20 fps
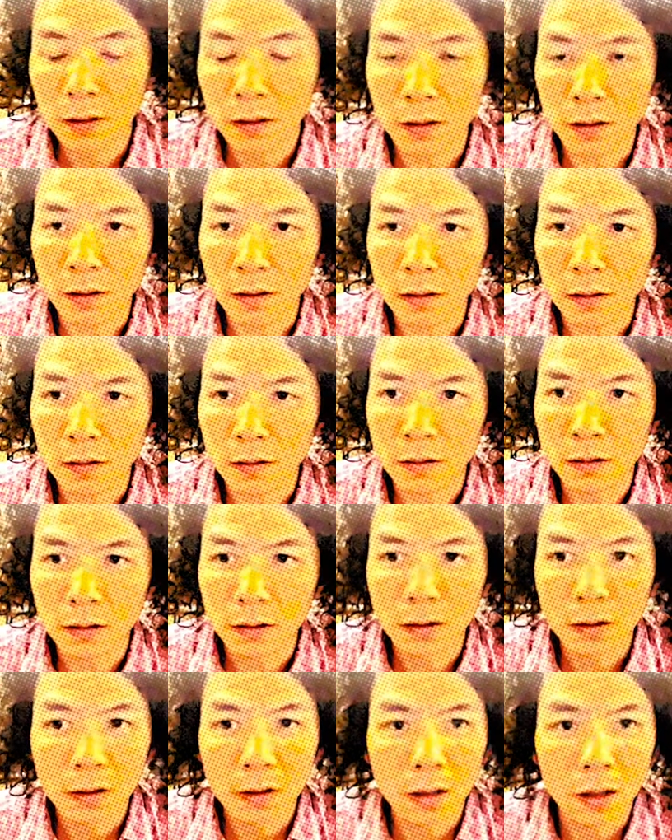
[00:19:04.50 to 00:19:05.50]
and
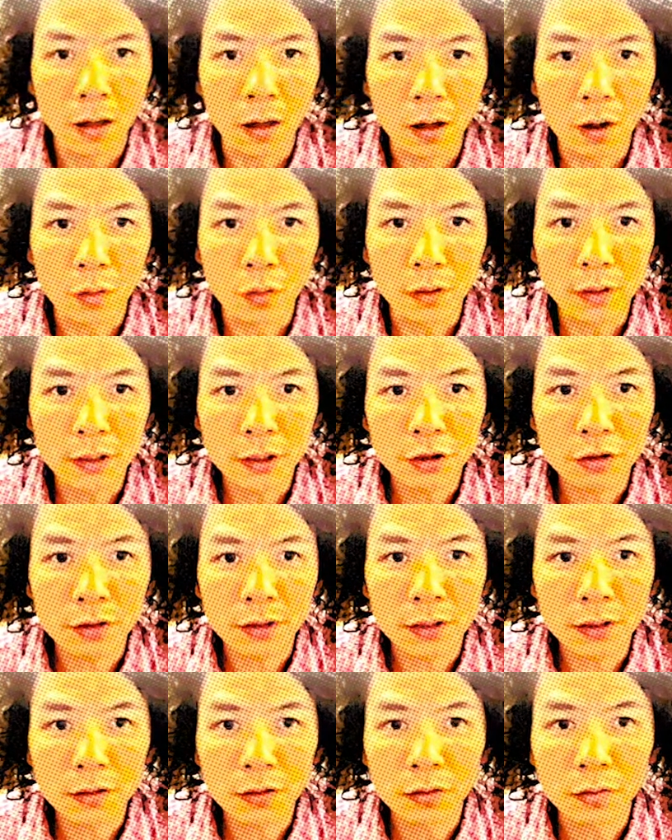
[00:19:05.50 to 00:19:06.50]
we
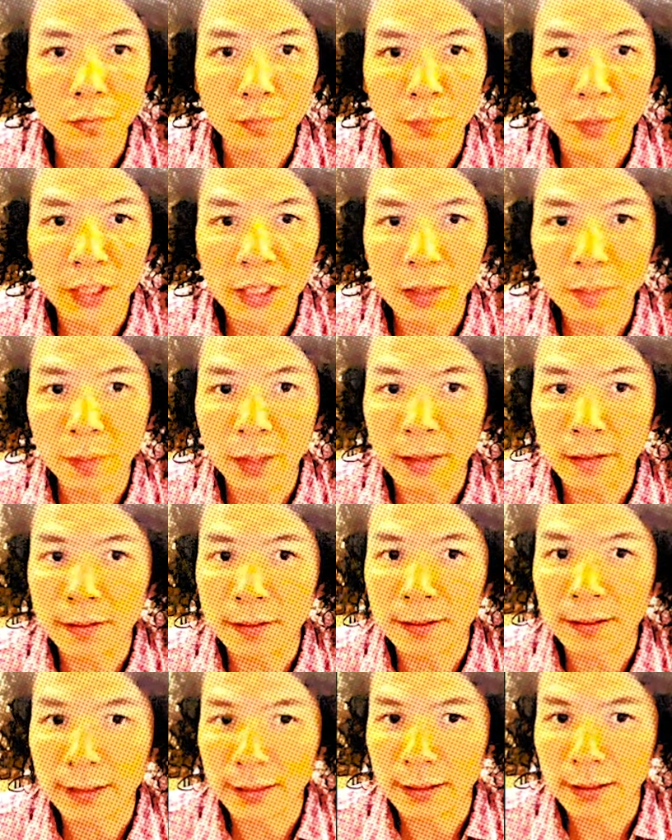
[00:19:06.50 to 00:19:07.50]
trying to minimize
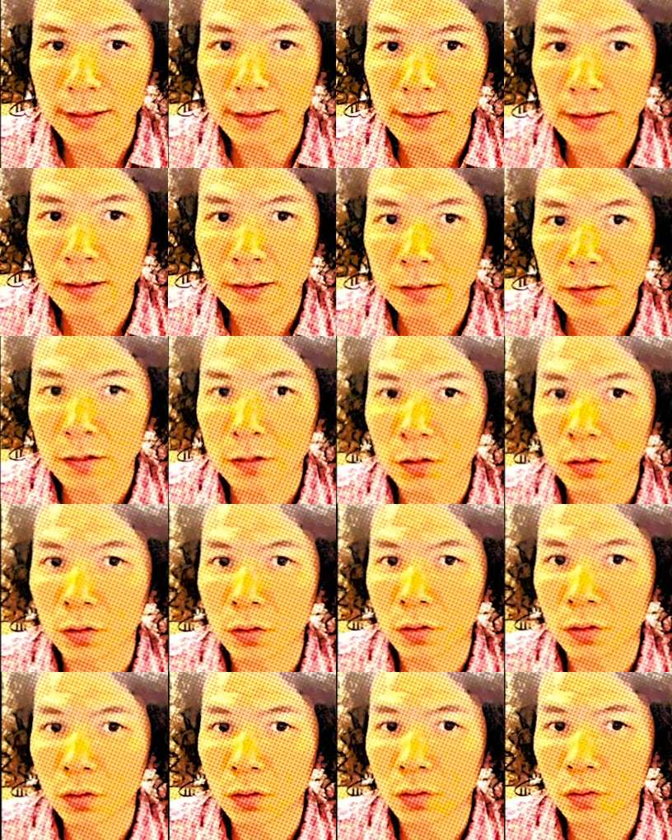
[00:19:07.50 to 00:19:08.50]
this.
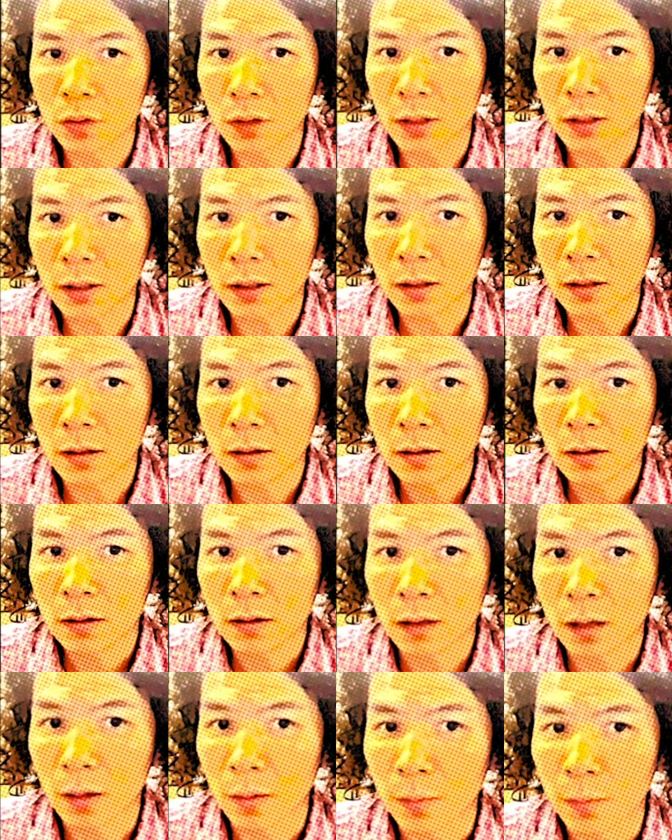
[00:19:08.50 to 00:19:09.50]
So you want
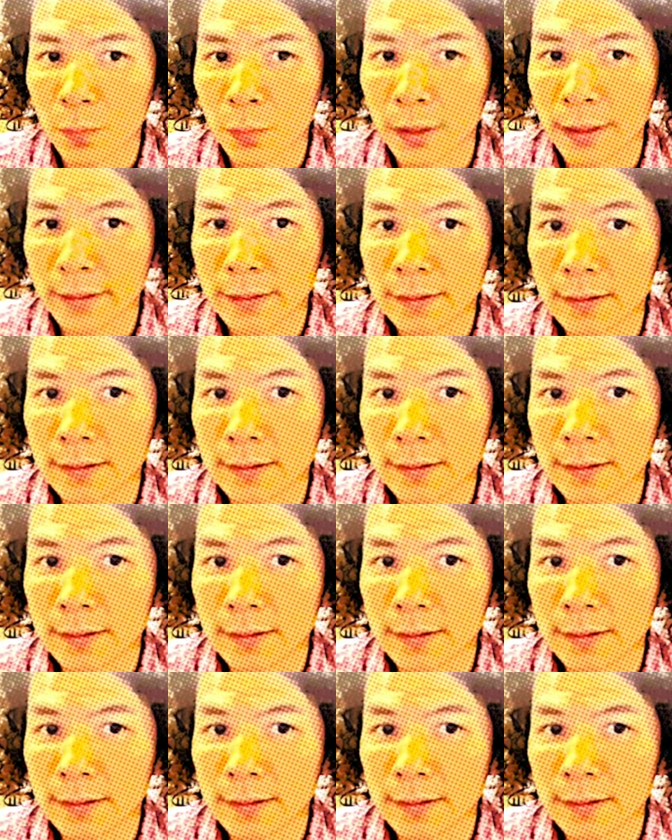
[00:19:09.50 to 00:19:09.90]
to place